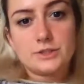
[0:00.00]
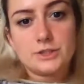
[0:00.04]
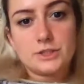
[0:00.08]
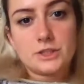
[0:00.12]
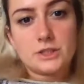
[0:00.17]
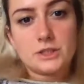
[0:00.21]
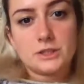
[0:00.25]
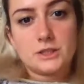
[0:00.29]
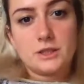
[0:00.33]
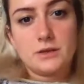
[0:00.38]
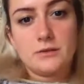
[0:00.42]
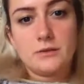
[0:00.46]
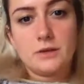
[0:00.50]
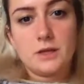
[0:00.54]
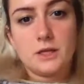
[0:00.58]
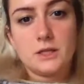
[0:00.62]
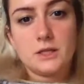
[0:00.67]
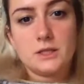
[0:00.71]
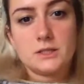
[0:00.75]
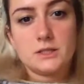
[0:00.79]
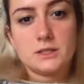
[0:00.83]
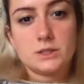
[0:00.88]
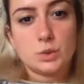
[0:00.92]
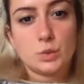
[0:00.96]
and
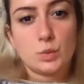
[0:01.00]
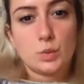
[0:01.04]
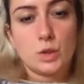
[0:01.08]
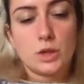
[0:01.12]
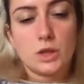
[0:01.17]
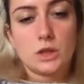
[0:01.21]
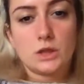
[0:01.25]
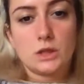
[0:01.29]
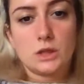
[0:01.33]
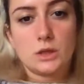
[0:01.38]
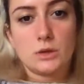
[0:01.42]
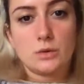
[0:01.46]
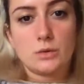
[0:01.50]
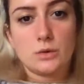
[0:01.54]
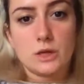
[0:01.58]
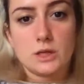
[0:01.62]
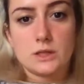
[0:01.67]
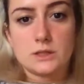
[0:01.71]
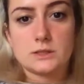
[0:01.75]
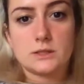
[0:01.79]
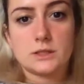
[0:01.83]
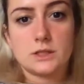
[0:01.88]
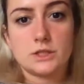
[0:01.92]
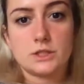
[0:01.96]
activities with their
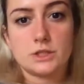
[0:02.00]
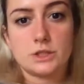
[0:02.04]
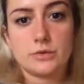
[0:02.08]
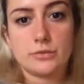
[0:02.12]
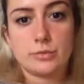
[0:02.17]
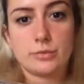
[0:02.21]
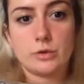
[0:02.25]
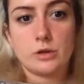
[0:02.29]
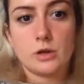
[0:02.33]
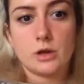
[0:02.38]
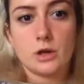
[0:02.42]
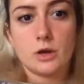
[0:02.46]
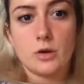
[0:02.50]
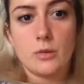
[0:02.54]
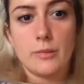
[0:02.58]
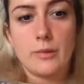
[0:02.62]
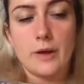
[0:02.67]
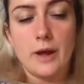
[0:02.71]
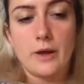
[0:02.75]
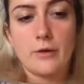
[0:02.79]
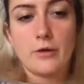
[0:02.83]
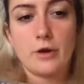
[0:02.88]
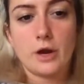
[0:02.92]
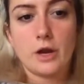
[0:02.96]
realization of political
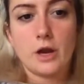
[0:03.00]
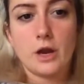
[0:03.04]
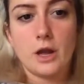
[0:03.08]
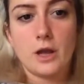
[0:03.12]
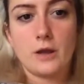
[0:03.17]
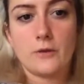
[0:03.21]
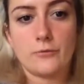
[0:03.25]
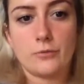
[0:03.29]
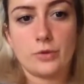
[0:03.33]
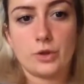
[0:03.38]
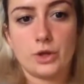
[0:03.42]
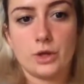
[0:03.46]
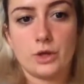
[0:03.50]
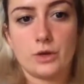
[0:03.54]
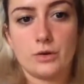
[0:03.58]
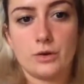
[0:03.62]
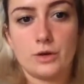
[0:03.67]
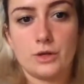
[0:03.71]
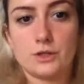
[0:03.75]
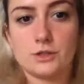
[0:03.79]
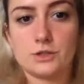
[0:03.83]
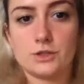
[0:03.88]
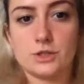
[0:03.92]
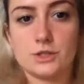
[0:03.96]
power and
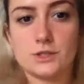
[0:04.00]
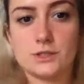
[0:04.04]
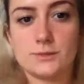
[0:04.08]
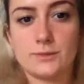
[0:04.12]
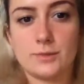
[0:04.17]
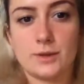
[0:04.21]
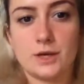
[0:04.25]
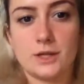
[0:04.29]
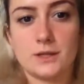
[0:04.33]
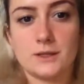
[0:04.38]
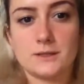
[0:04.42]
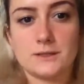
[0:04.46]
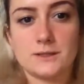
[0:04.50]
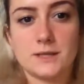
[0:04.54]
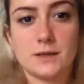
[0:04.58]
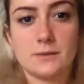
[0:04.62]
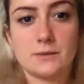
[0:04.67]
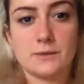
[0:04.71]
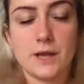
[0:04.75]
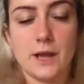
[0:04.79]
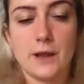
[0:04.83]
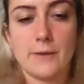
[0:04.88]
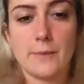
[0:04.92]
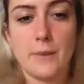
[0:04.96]
political interest. But at the
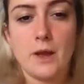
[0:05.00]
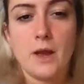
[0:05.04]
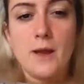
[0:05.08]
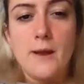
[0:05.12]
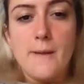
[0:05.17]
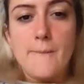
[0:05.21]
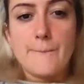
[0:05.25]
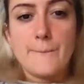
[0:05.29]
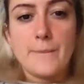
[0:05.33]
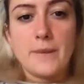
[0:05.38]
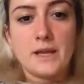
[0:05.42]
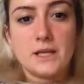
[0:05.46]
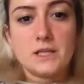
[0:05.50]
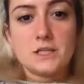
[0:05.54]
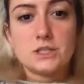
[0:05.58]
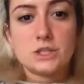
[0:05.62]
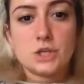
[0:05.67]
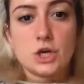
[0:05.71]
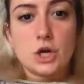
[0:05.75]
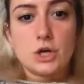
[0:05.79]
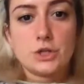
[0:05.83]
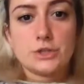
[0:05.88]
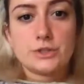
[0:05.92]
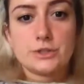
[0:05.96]
same time, many
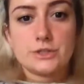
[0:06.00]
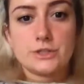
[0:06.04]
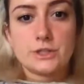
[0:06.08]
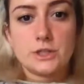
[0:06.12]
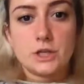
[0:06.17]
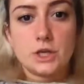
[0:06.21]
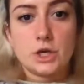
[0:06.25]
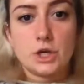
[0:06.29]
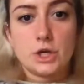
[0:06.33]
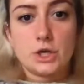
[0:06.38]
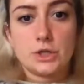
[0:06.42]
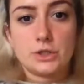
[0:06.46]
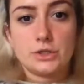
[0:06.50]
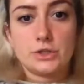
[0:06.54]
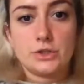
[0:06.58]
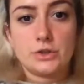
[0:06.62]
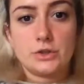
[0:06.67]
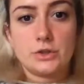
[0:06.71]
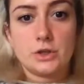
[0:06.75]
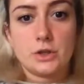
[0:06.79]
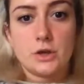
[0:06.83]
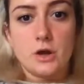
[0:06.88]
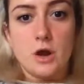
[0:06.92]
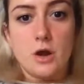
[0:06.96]
scholars adhere
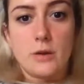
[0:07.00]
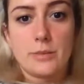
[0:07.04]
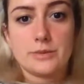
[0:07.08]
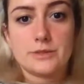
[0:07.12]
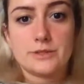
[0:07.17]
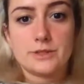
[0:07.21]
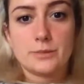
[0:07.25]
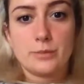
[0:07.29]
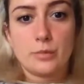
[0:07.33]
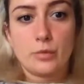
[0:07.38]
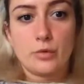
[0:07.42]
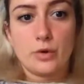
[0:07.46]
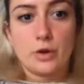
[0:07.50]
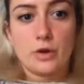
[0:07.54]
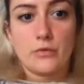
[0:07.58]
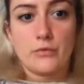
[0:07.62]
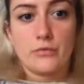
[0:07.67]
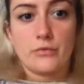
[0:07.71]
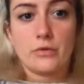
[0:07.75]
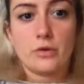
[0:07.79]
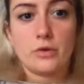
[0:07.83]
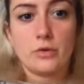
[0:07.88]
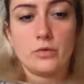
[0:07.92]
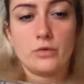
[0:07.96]
to the opposite point
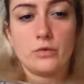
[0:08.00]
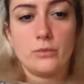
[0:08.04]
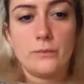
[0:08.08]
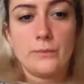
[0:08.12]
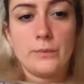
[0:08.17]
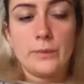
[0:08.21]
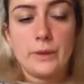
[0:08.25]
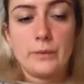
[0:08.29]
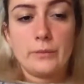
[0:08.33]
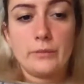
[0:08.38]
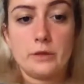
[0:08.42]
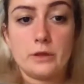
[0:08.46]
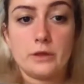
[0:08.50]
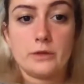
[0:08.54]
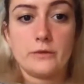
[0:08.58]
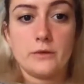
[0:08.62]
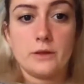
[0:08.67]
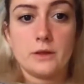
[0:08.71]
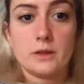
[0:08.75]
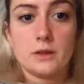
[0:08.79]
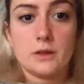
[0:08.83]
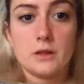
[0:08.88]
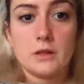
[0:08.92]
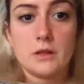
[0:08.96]
of view,
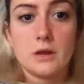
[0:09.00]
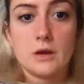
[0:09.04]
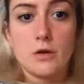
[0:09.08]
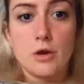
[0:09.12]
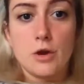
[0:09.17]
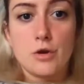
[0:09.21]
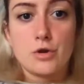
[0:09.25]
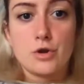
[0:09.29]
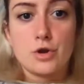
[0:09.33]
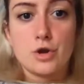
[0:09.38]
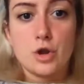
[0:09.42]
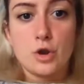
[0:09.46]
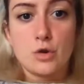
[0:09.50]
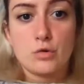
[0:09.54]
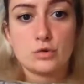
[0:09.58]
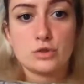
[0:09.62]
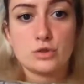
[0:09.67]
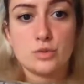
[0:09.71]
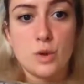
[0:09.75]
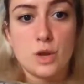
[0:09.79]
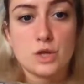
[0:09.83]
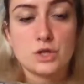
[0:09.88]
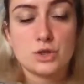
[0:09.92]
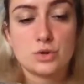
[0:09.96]
believing that there are no
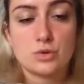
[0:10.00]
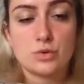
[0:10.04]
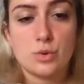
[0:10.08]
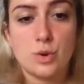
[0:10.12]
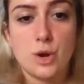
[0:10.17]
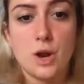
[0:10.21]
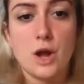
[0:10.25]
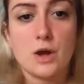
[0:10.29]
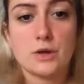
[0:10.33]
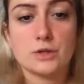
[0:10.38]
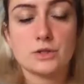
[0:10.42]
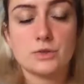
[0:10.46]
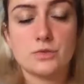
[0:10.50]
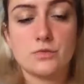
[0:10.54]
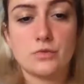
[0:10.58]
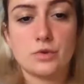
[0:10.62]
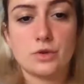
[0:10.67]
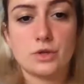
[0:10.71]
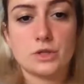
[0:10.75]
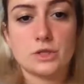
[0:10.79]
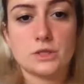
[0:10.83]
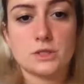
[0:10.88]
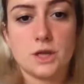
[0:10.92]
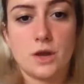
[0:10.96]
special grounds
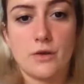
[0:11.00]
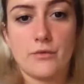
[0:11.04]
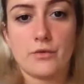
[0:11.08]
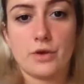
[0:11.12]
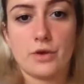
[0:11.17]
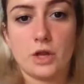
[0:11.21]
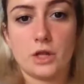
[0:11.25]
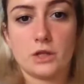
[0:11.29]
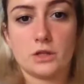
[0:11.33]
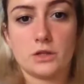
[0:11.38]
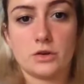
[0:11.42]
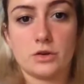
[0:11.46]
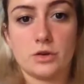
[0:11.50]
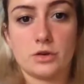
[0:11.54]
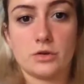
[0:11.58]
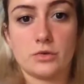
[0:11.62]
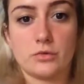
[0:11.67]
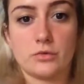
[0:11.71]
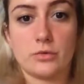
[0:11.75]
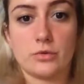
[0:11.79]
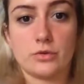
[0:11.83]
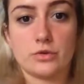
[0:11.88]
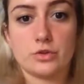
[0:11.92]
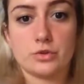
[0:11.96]
for discovering
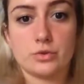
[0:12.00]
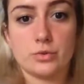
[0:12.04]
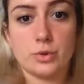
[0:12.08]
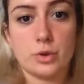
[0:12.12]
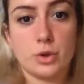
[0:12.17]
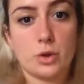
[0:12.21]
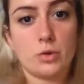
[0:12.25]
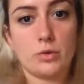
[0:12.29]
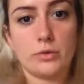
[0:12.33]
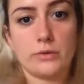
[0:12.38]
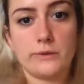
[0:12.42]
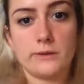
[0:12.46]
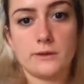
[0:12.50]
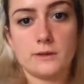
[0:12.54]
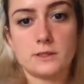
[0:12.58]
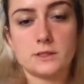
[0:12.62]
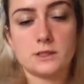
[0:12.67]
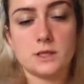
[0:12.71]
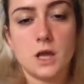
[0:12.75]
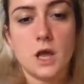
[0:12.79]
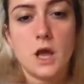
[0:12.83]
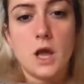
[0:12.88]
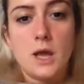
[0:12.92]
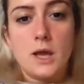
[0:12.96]
eternal
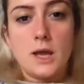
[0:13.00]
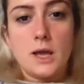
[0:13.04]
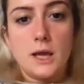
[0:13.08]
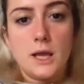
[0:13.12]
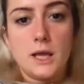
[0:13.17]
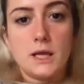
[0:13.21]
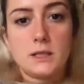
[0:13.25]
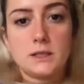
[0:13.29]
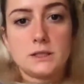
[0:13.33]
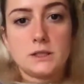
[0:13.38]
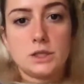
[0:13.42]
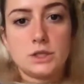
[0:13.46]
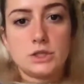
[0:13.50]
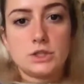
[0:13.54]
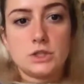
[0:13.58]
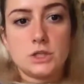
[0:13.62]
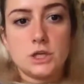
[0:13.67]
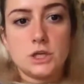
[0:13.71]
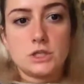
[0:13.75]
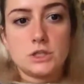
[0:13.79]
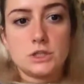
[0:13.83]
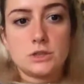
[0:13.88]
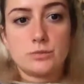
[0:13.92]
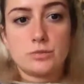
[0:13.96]
truths and
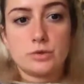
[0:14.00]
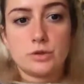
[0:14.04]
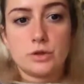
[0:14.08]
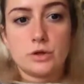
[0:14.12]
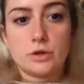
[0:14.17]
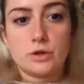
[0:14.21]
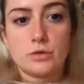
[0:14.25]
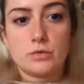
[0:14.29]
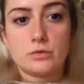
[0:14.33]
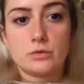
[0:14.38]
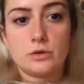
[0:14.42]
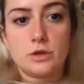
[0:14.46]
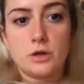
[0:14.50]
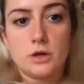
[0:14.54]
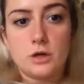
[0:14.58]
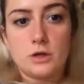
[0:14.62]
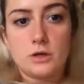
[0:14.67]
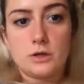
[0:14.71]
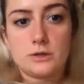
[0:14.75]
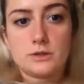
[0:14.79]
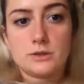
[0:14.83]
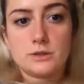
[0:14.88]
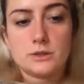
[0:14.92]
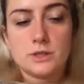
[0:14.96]
unchanging political
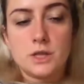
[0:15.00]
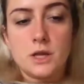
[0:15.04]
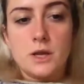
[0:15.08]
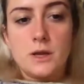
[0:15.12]
laws.